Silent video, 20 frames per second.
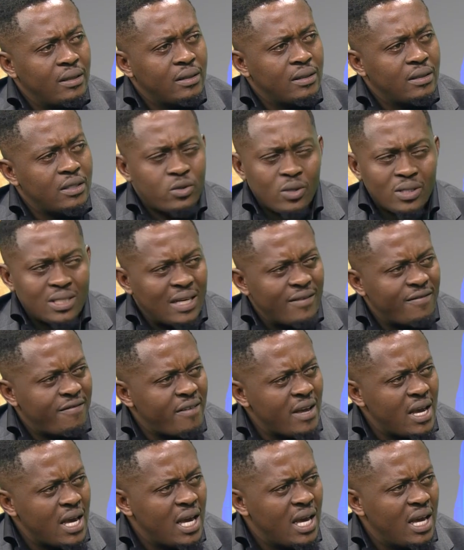this was
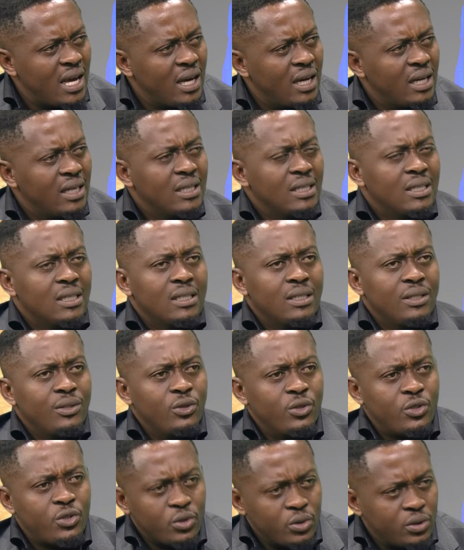unfair, you
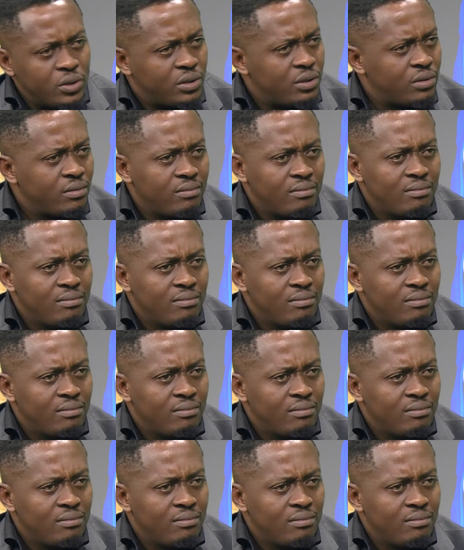should